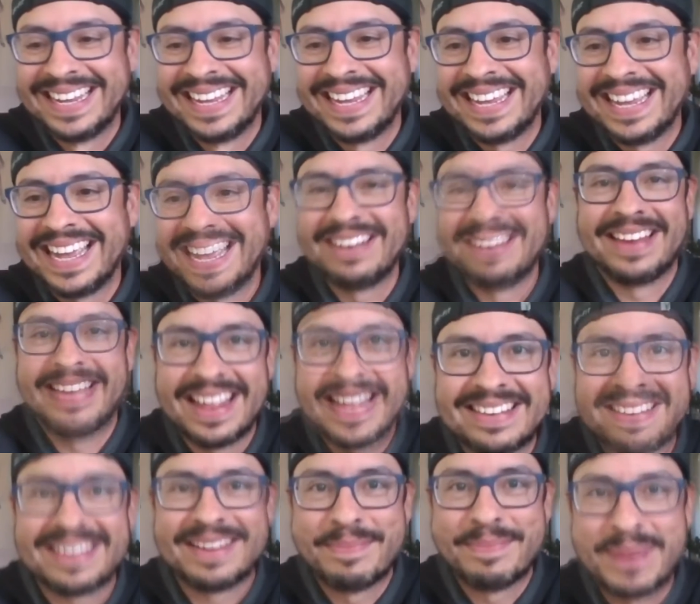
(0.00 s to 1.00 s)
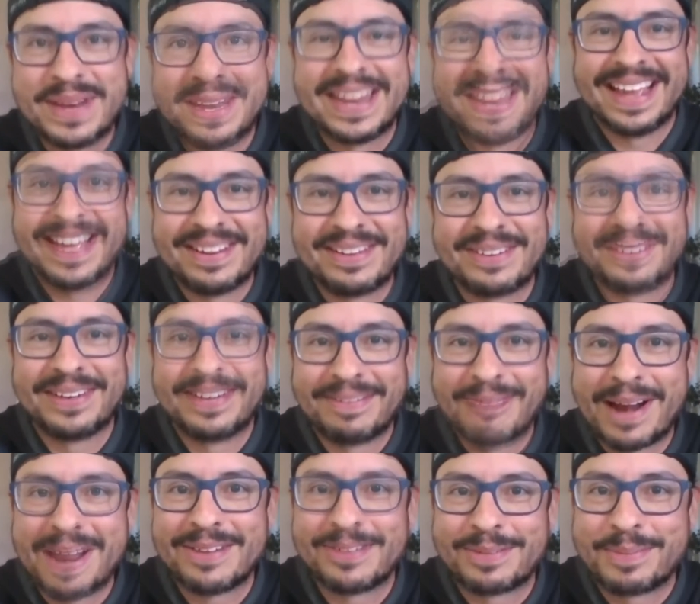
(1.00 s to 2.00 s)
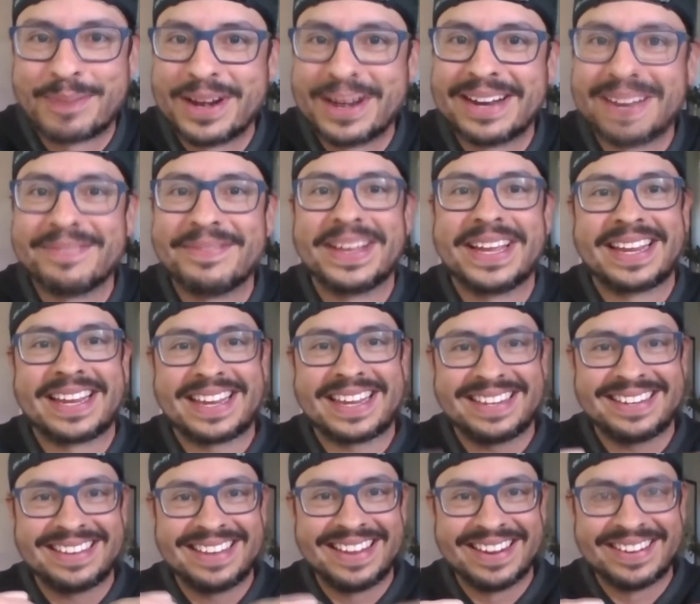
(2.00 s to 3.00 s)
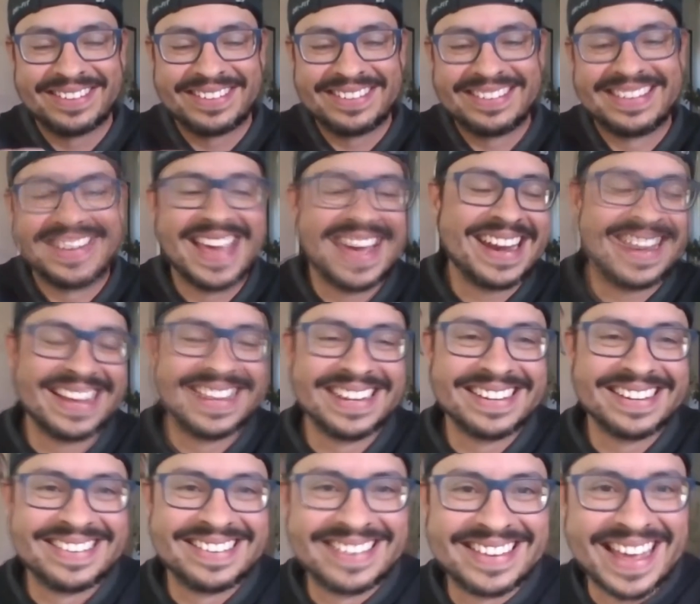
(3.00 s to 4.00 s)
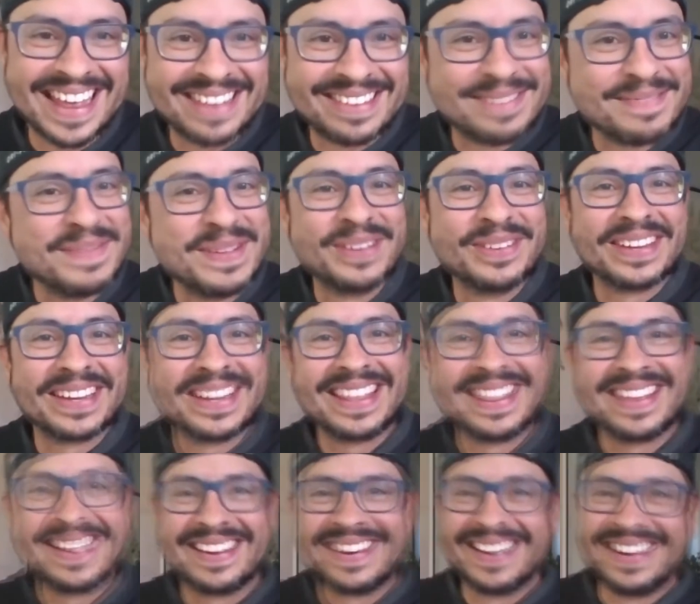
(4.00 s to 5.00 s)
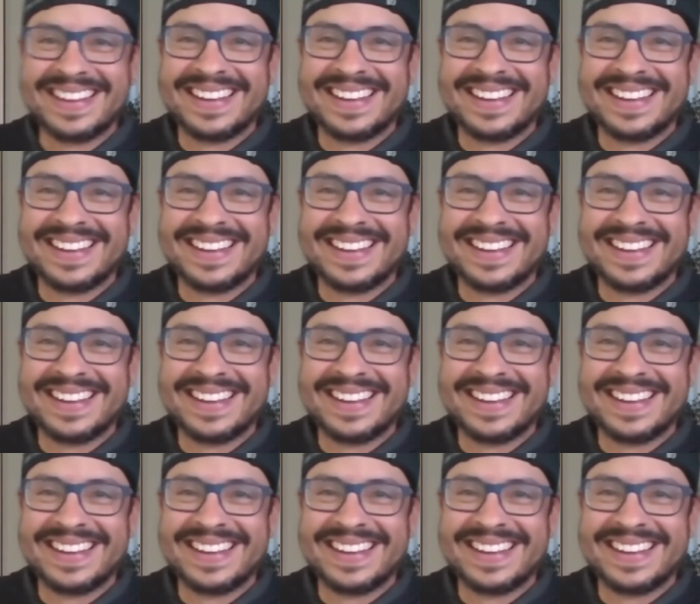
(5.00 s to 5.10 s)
and dancing up and down during Rite of Spring. I'm like, she's getting it. She's getting some music in there.